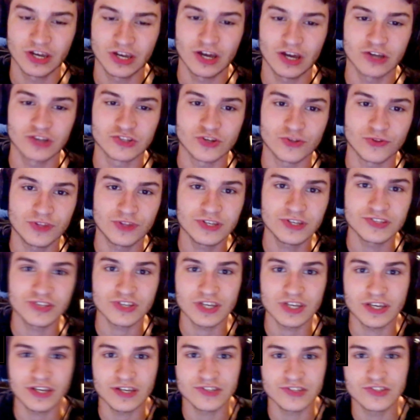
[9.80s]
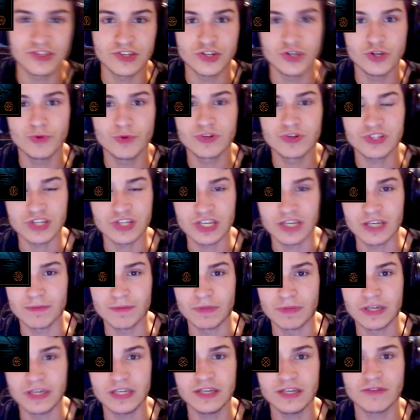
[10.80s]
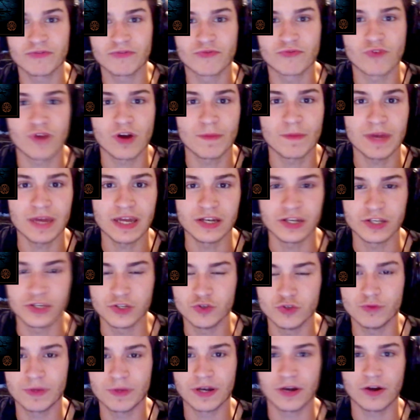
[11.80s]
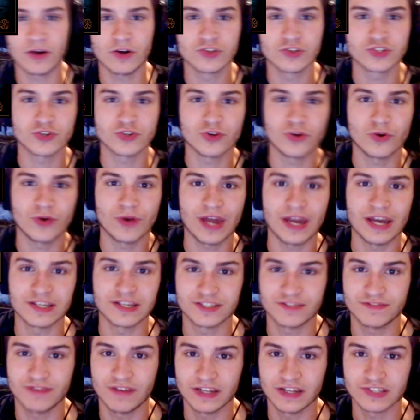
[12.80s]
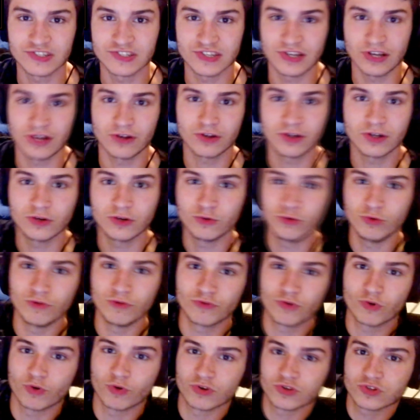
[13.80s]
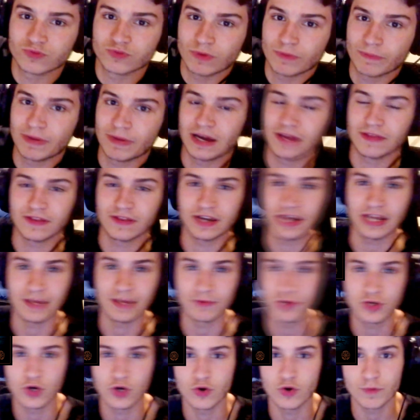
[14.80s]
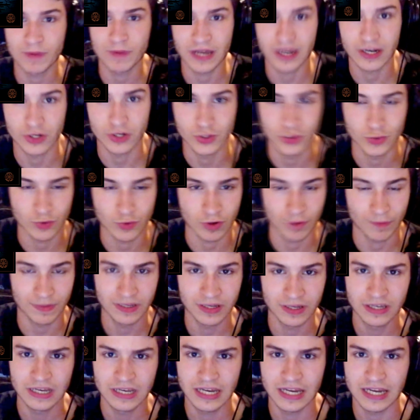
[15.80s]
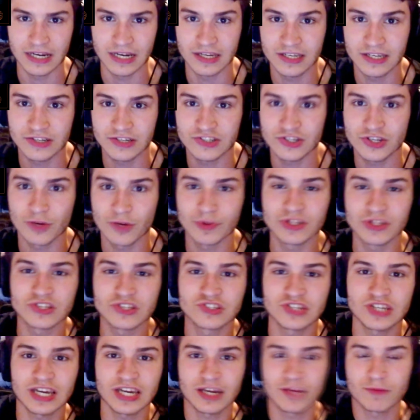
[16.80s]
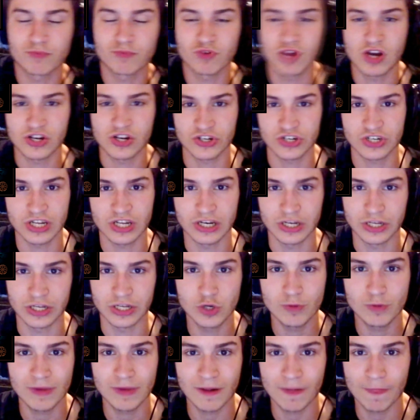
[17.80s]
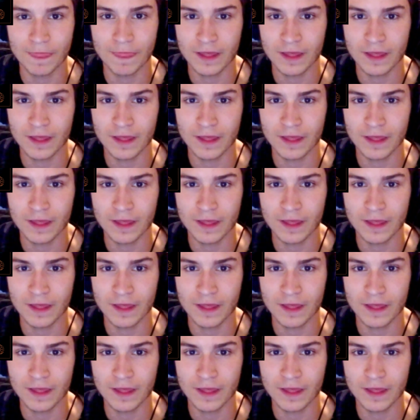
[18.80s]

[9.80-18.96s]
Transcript: So this is the newest EP from INHUMAN, also known as Sven Selke, who of course went by the name Code Pandorum, and he is here with his second project, INHUMAN.